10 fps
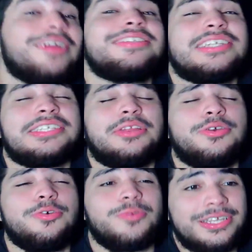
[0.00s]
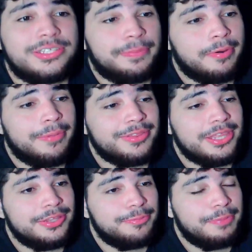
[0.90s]
it's just a new way to promote
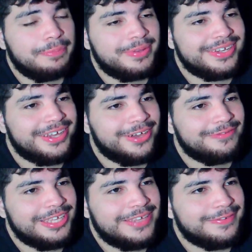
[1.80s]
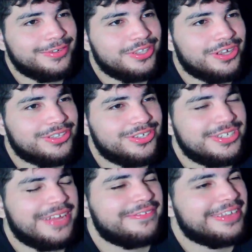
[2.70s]
the new puppet of evil Dr.
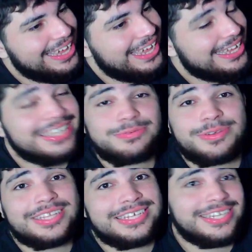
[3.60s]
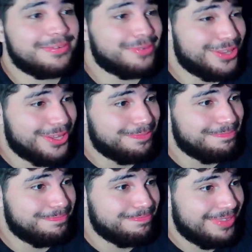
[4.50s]
Jeffy. And guess what they did with
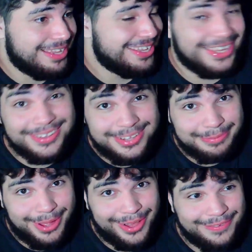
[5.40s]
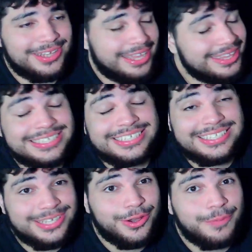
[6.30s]
him? They killed him off and they
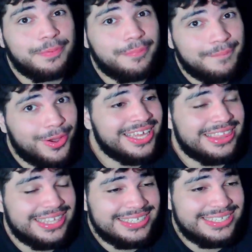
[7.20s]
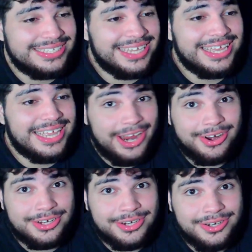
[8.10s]
still promote this
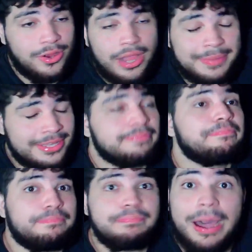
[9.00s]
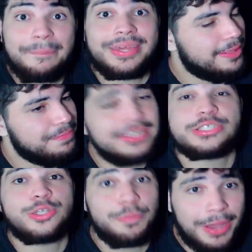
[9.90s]
character. I mean, puppet,
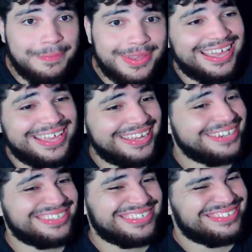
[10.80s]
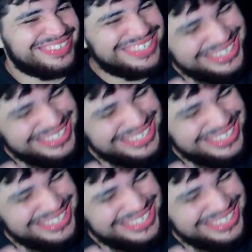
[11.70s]
this new puppet, and oh my